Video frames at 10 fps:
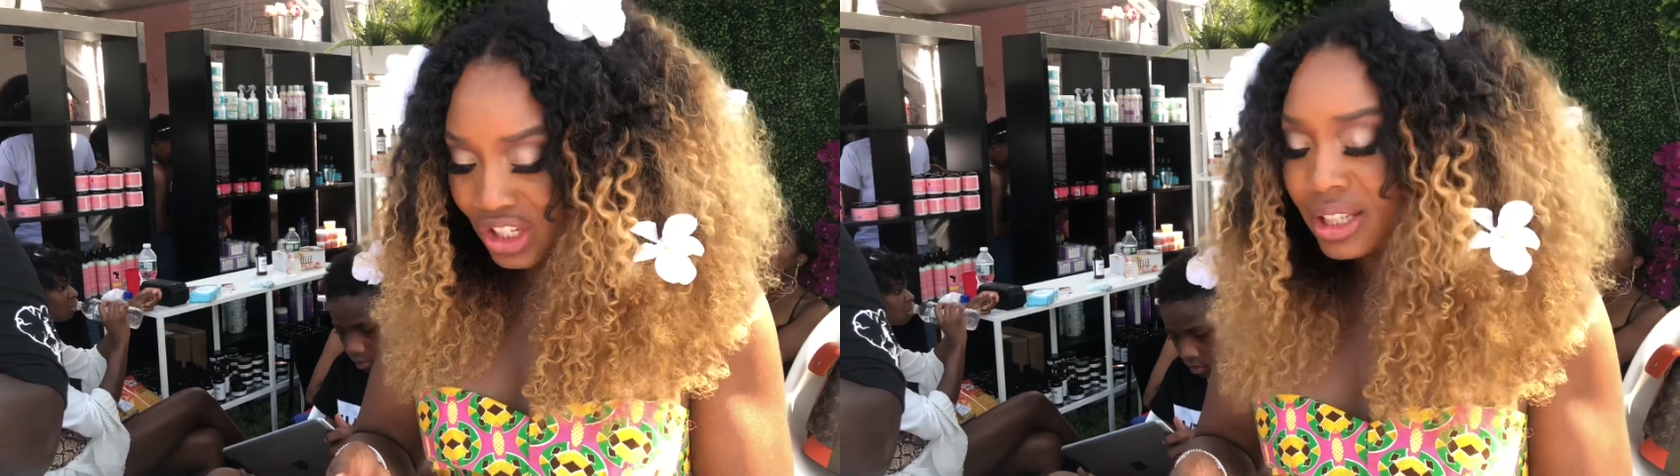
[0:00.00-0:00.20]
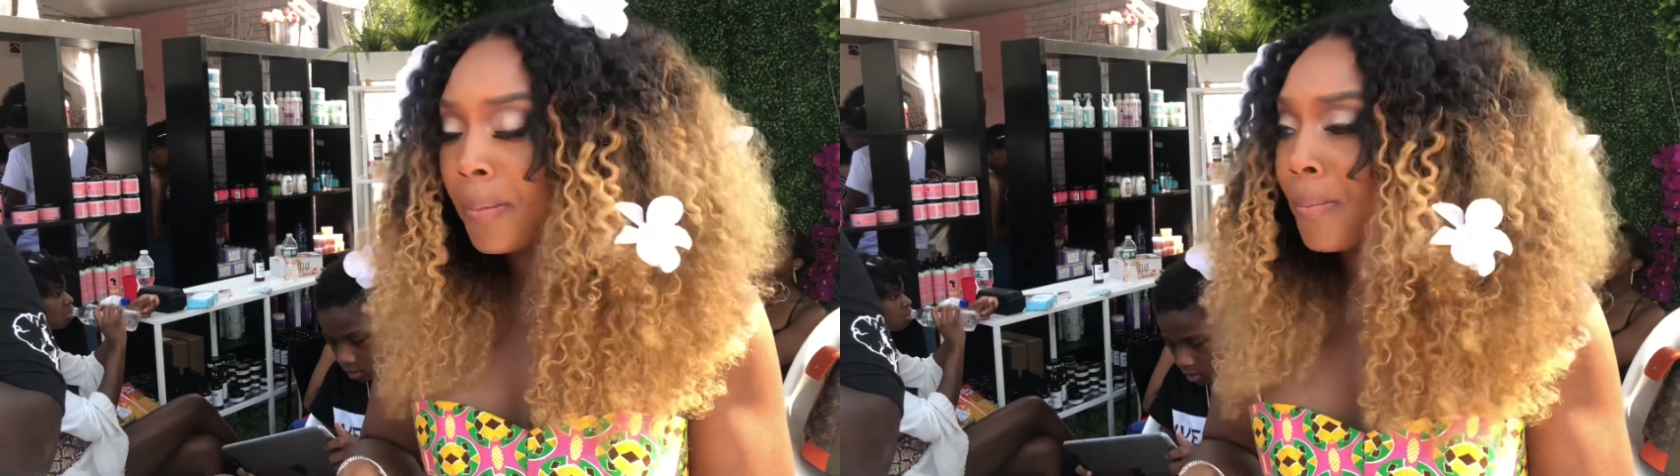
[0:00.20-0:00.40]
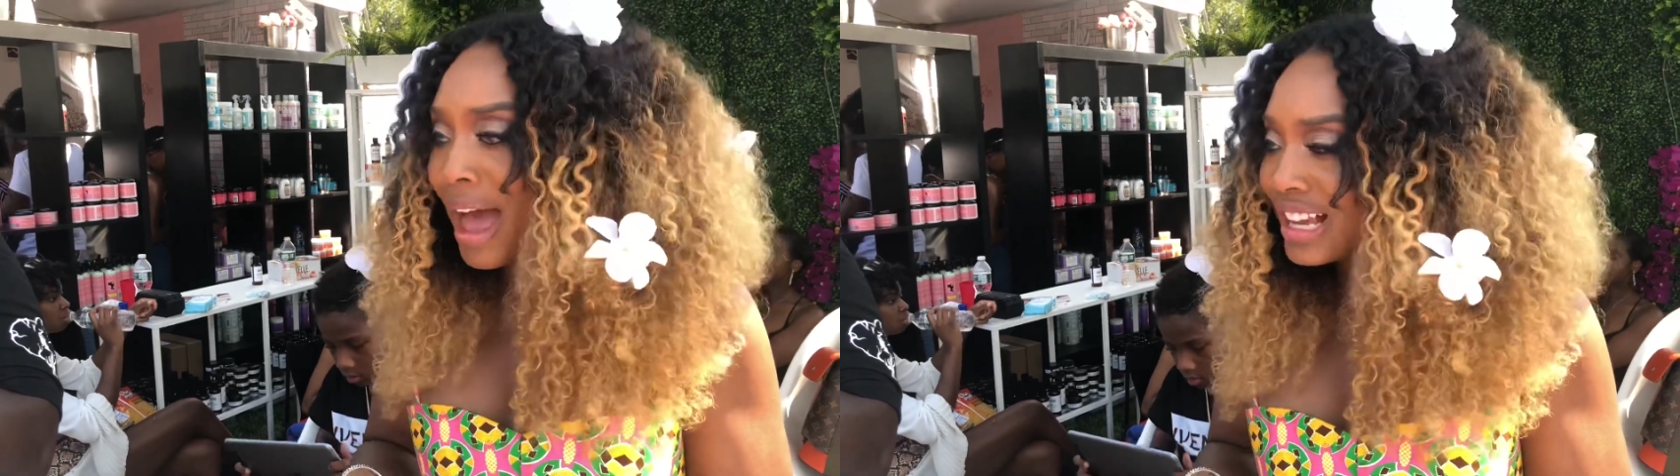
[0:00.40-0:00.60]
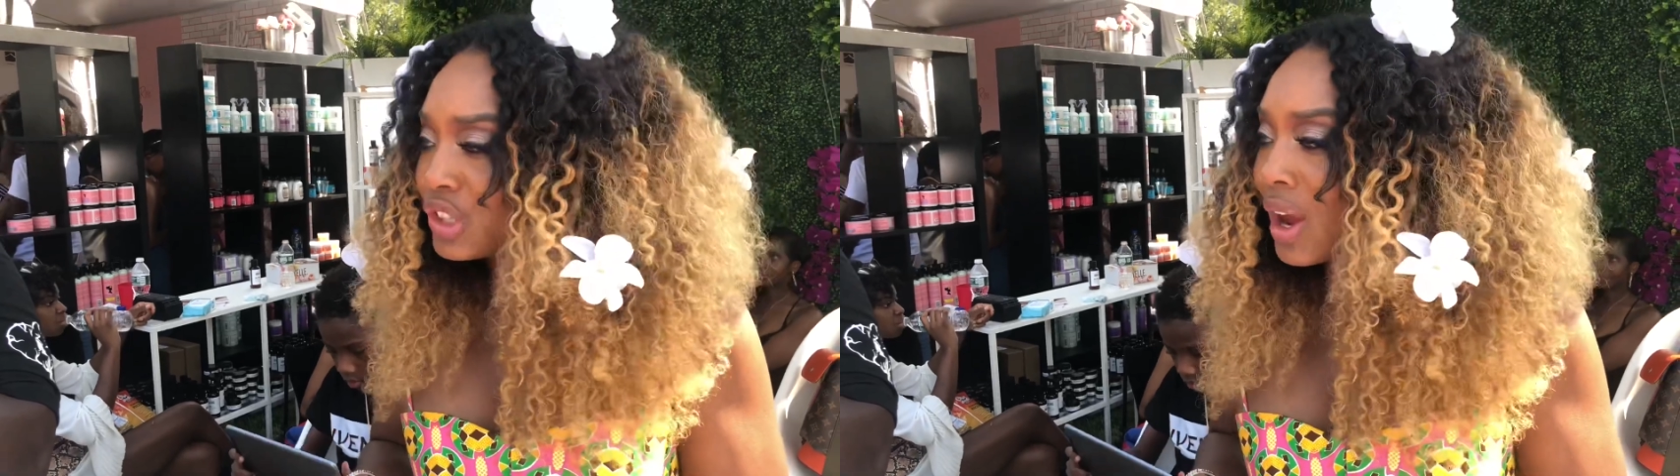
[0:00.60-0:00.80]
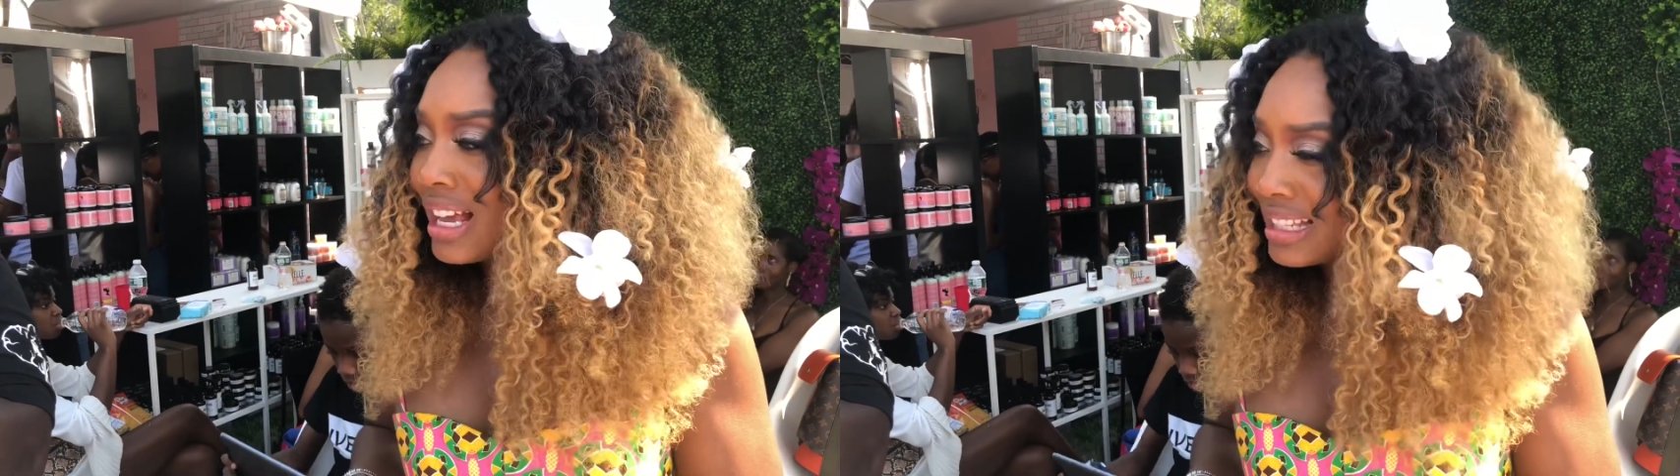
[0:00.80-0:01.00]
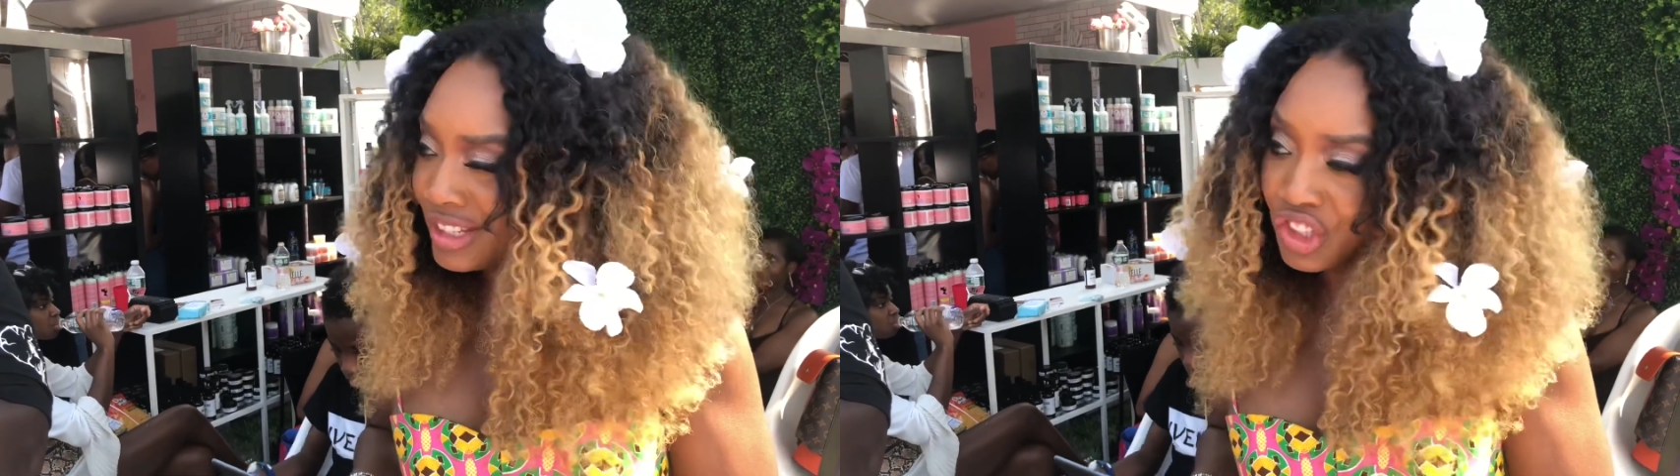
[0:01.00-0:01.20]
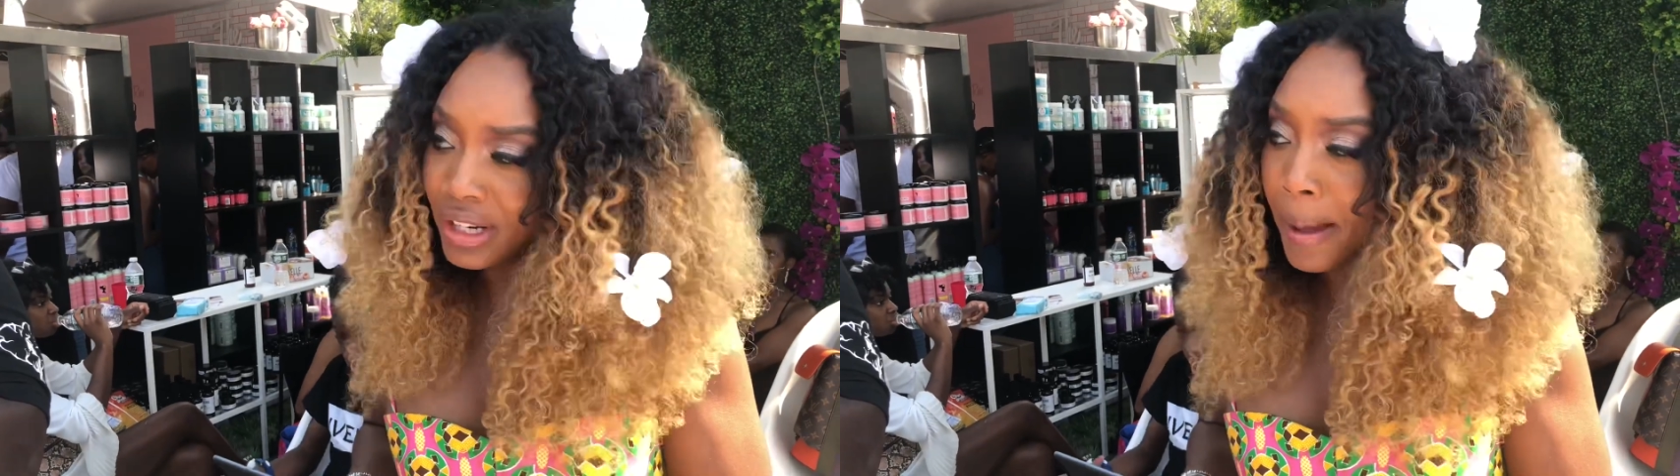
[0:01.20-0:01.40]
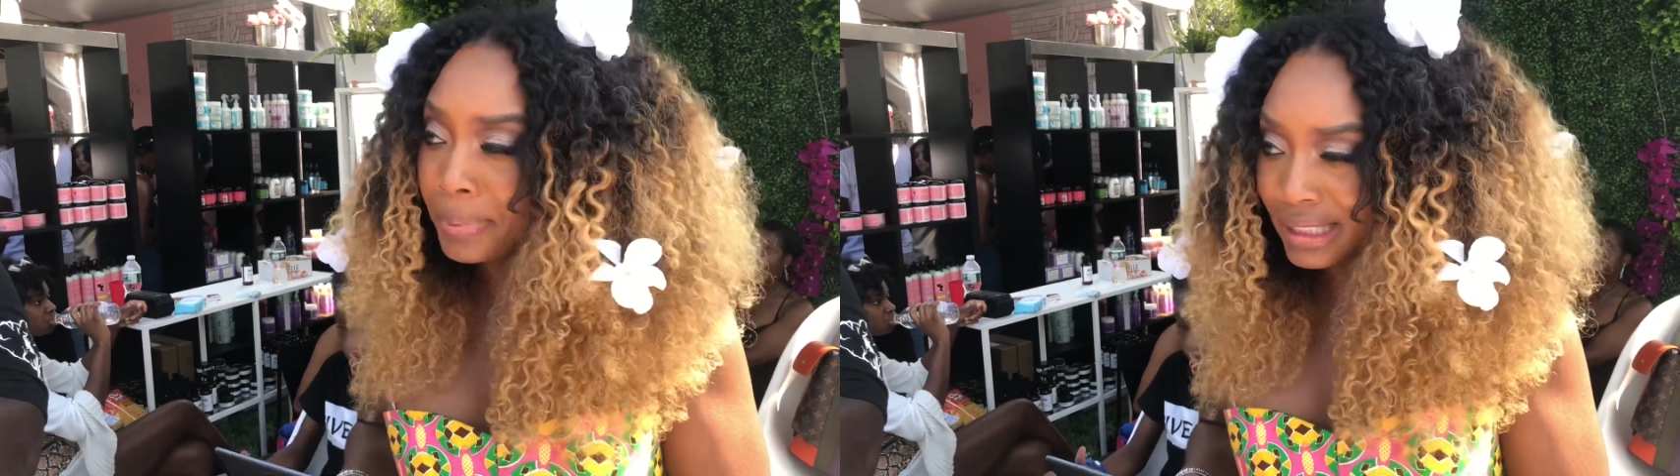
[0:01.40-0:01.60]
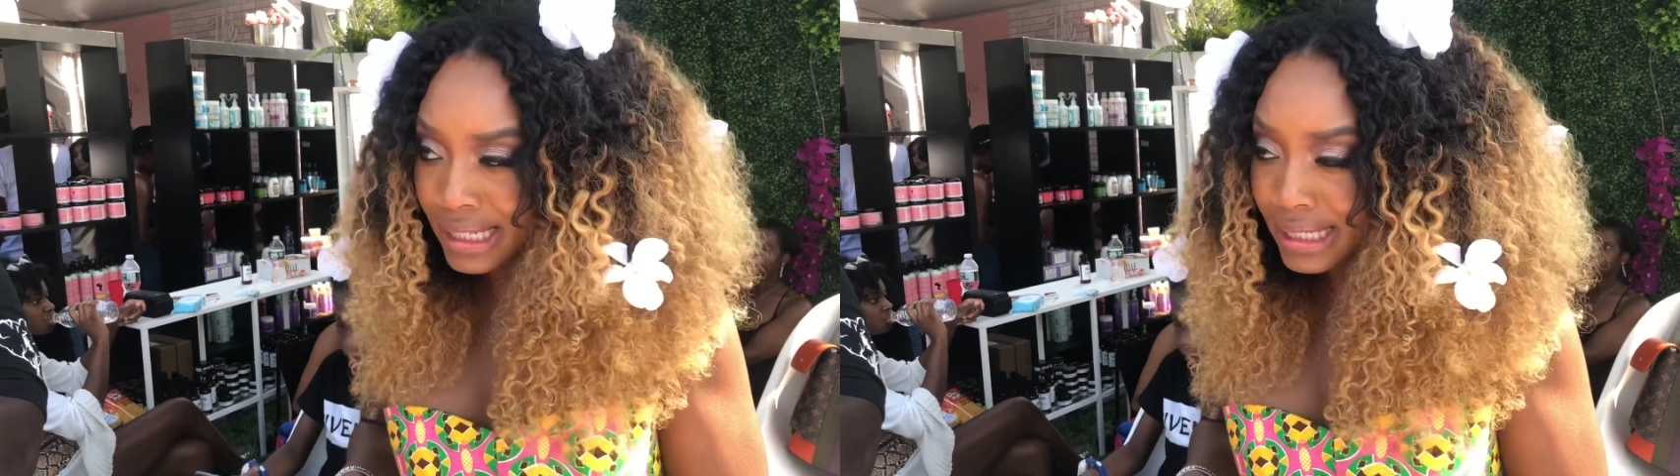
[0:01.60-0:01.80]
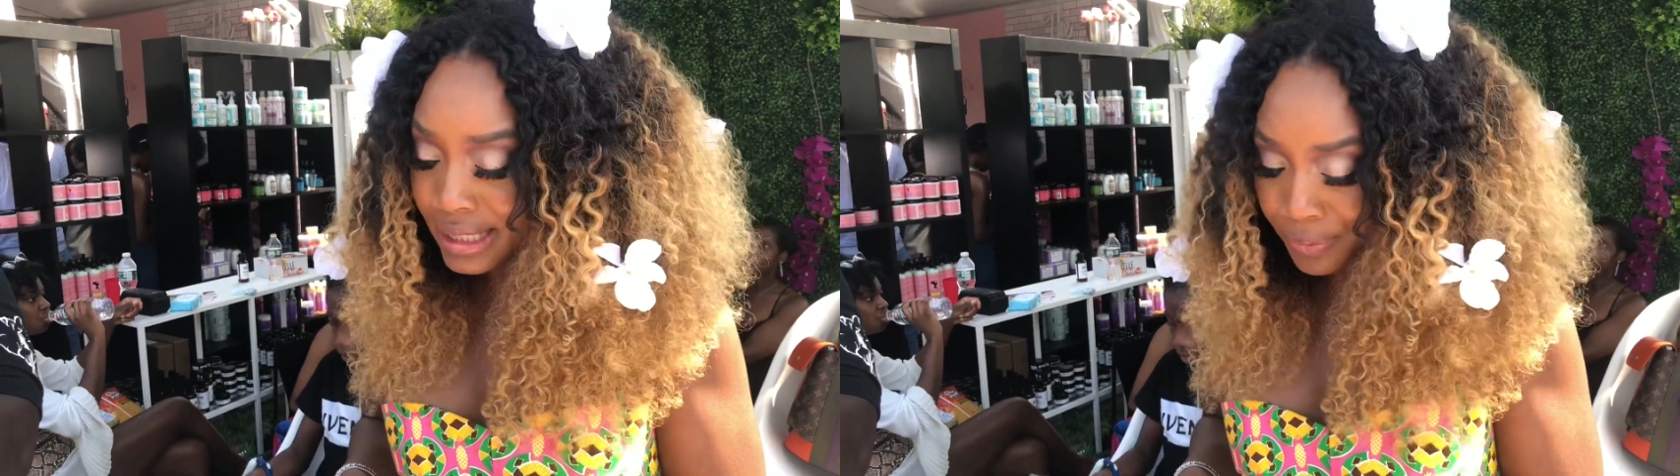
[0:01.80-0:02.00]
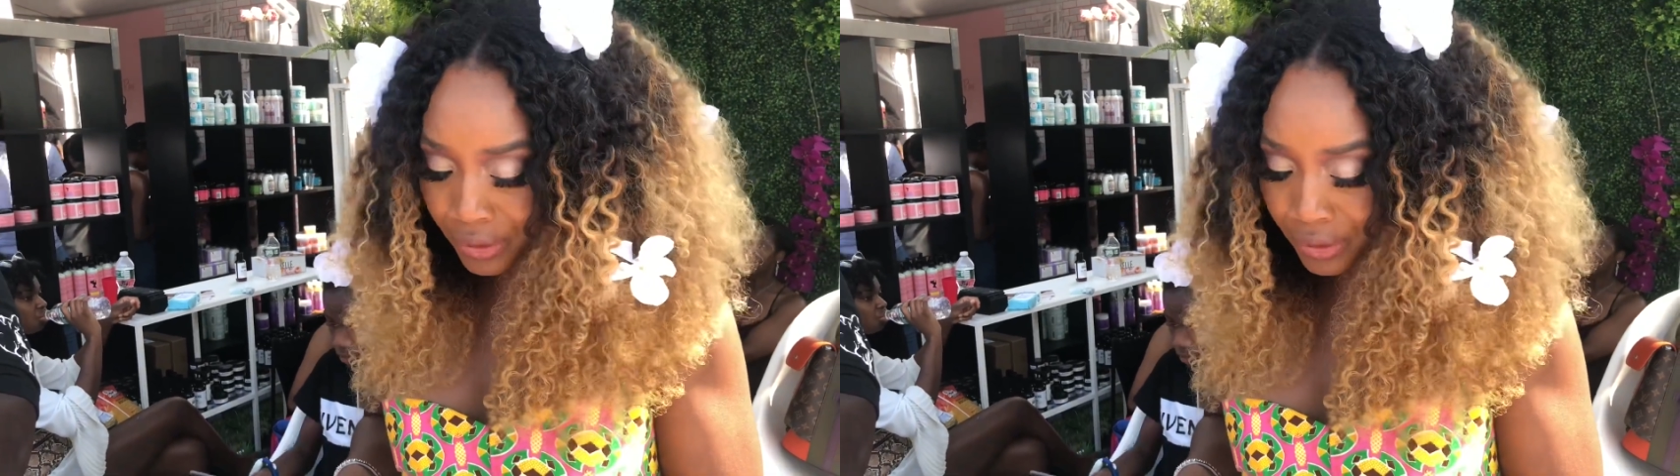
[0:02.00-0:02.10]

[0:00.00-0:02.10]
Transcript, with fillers: she's a master esthetician at Bliss.